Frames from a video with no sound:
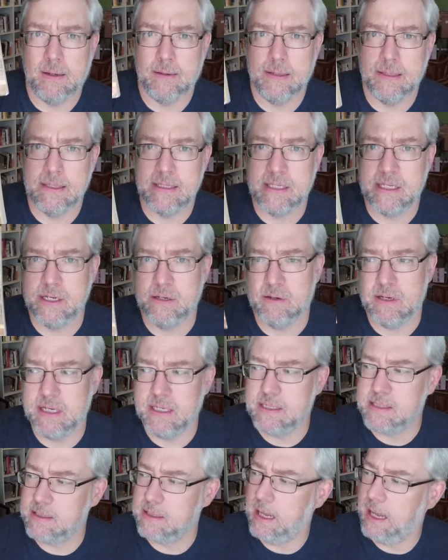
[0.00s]

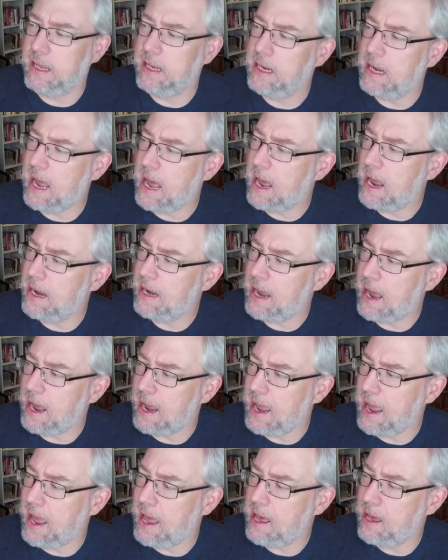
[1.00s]
series, and I
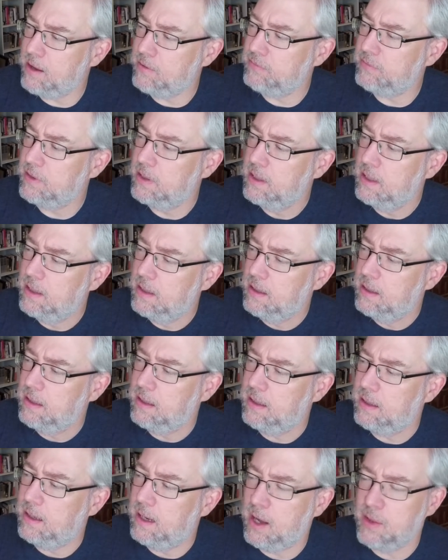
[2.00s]
have
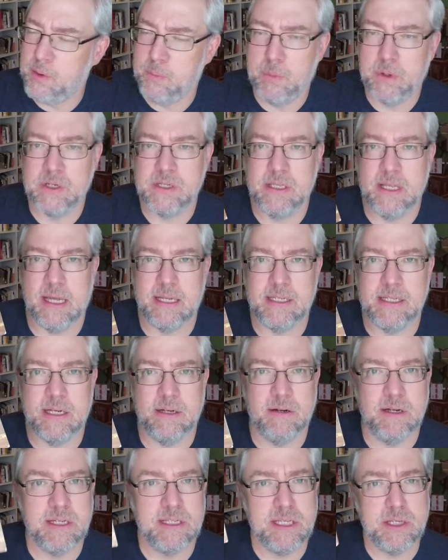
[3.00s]
other books in that
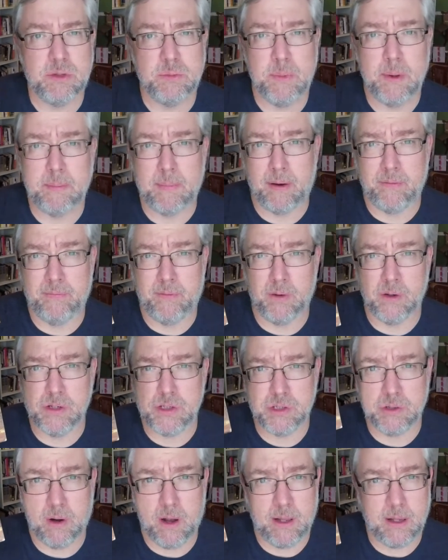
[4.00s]
series. This will be my
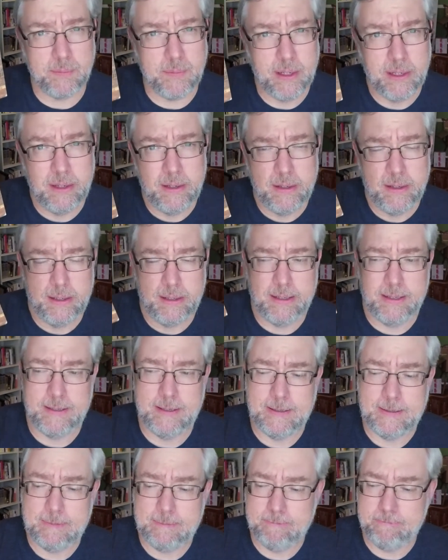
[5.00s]
first Trollope that
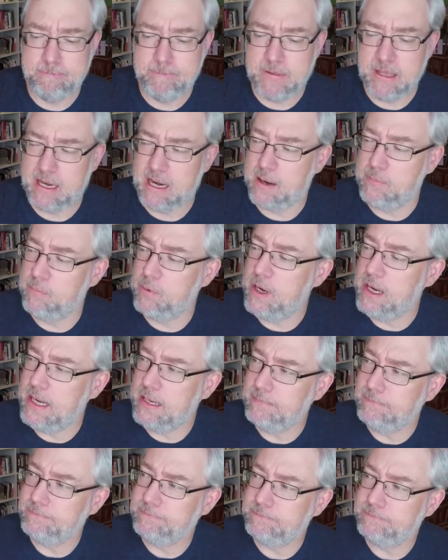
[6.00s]
I'm reading.